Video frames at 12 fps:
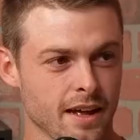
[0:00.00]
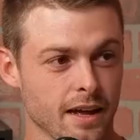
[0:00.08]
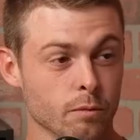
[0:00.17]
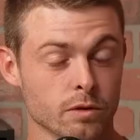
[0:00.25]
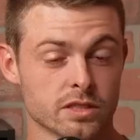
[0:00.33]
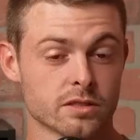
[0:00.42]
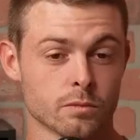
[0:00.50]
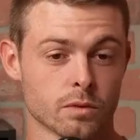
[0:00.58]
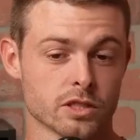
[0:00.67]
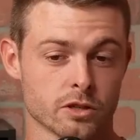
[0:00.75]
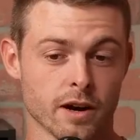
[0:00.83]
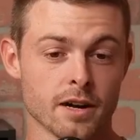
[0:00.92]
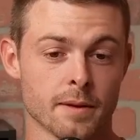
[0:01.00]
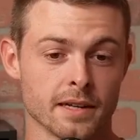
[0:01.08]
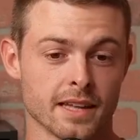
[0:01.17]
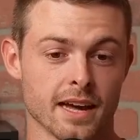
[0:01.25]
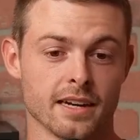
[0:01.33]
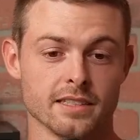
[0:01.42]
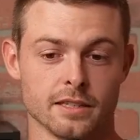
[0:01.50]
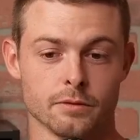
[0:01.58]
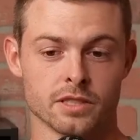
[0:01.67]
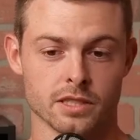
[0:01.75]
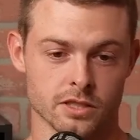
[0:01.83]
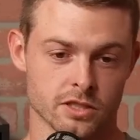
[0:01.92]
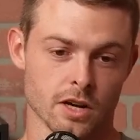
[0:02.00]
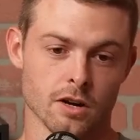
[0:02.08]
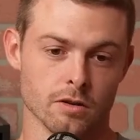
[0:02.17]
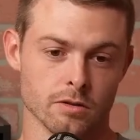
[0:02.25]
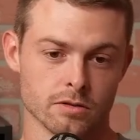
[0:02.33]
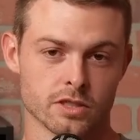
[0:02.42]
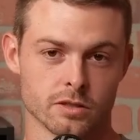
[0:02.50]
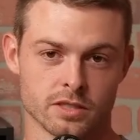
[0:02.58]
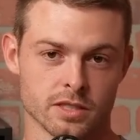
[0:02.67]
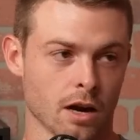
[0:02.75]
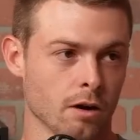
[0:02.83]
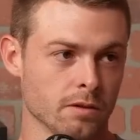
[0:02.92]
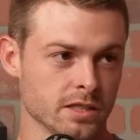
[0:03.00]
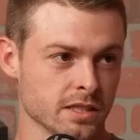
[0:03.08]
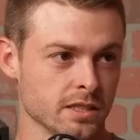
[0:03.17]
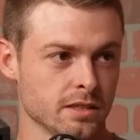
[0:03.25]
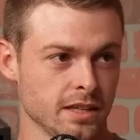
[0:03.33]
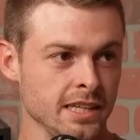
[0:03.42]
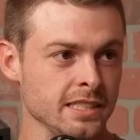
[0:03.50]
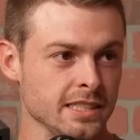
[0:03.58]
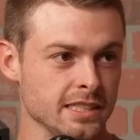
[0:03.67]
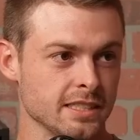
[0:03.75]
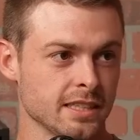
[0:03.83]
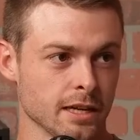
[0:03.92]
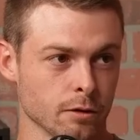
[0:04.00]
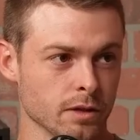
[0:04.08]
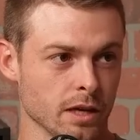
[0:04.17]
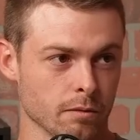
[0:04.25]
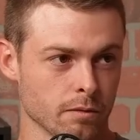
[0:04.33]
And what's great about that is he was in zone, so it's not always the easiest thing when